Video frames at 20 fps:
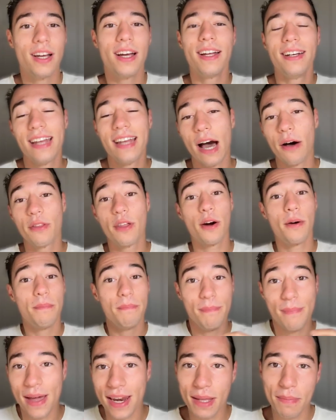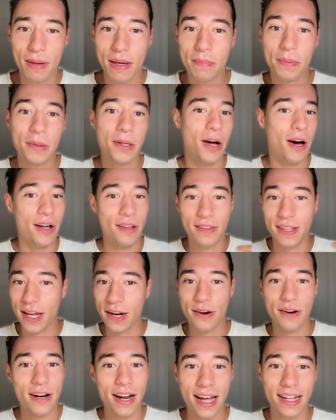Now, there are many people on the
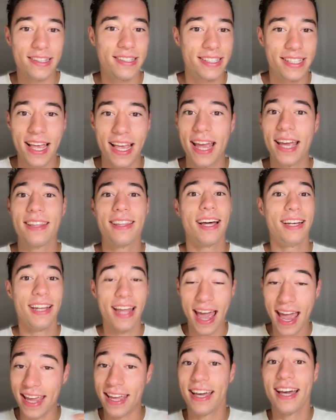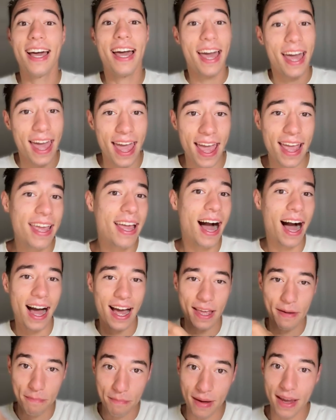internet saying that, hey,
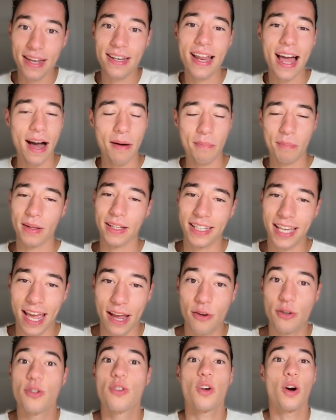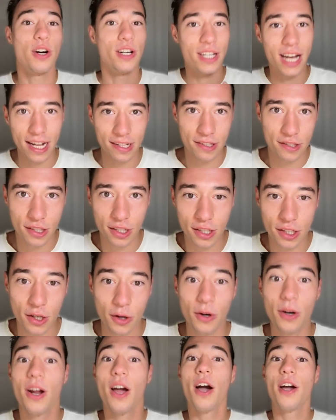AI made applications are not secure.